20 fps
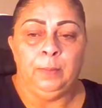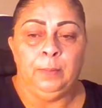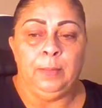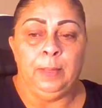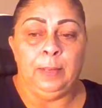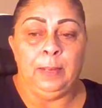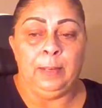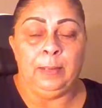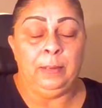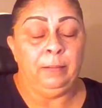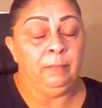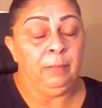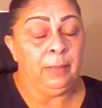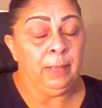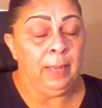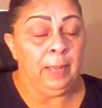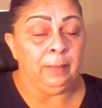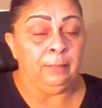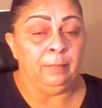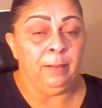that I never
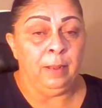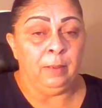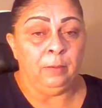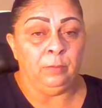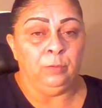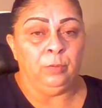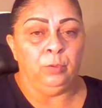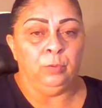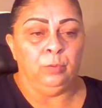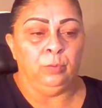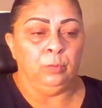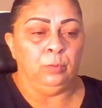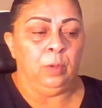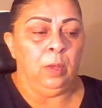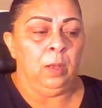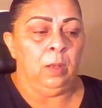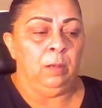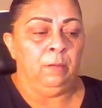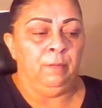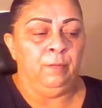got around to
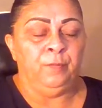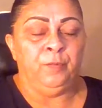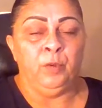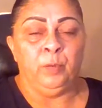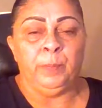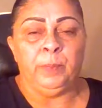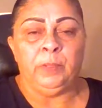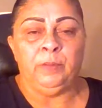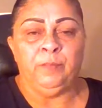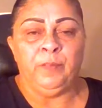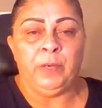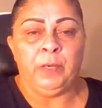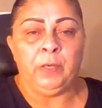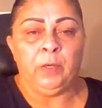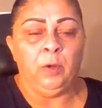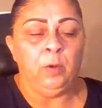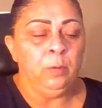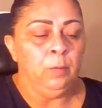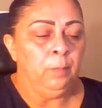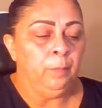filming the
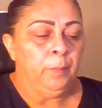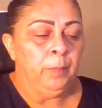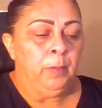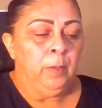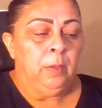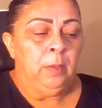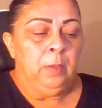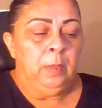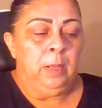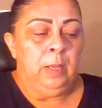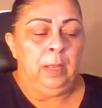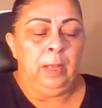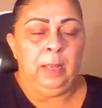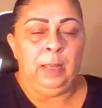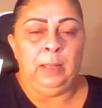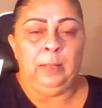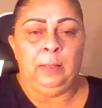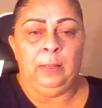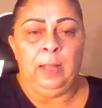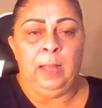video,
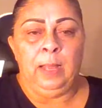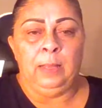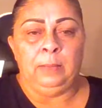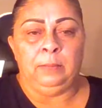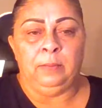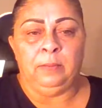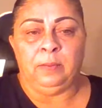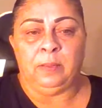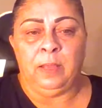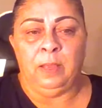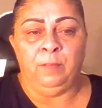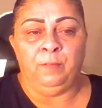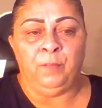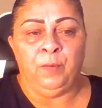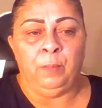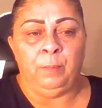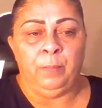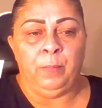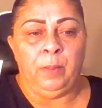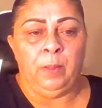and I just came
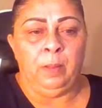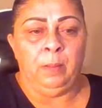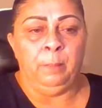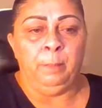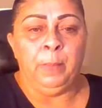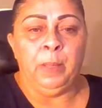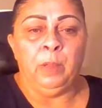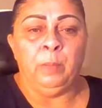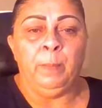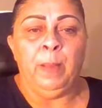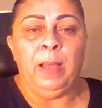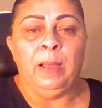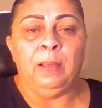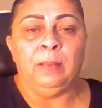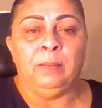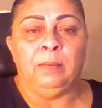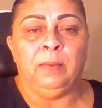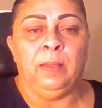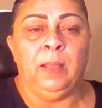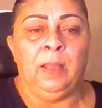from the
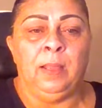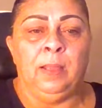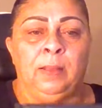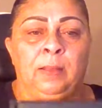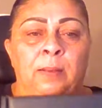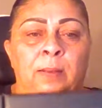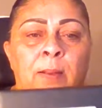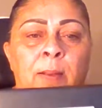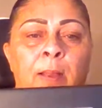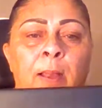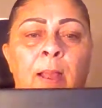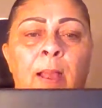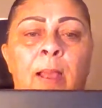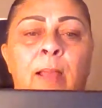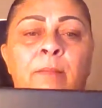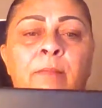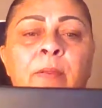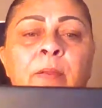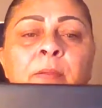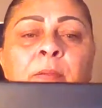mailbox and
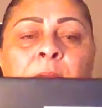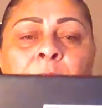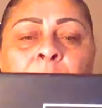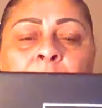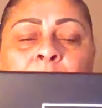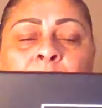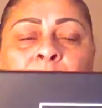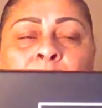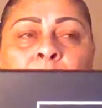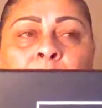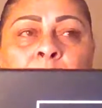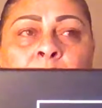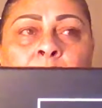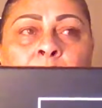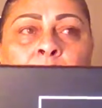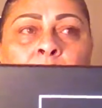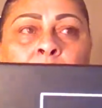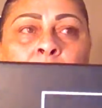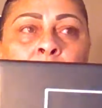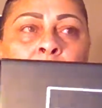I received
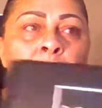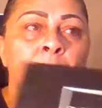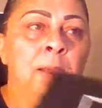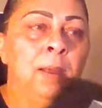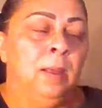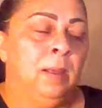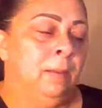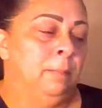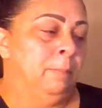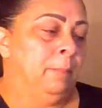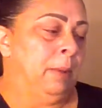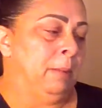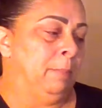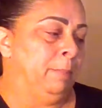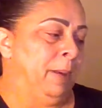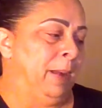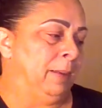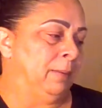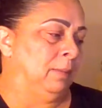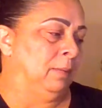my
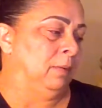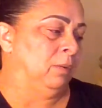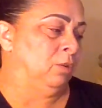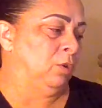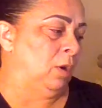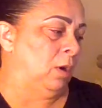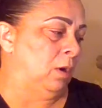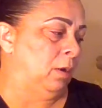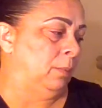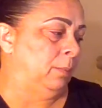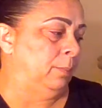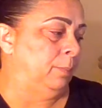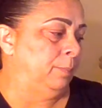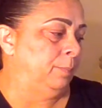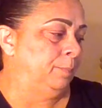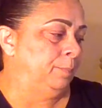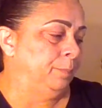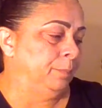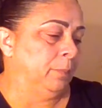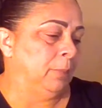
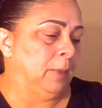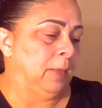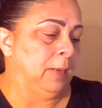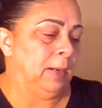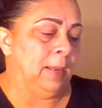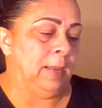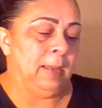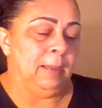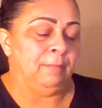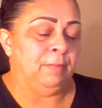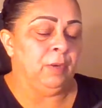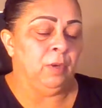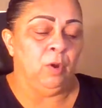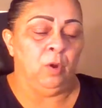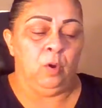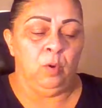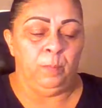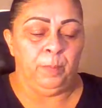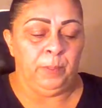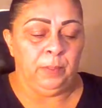Boxycharm, and I haven't
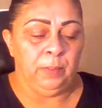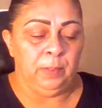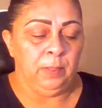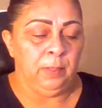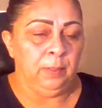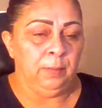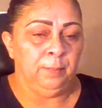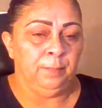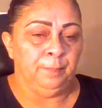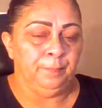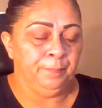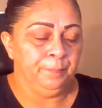opened it.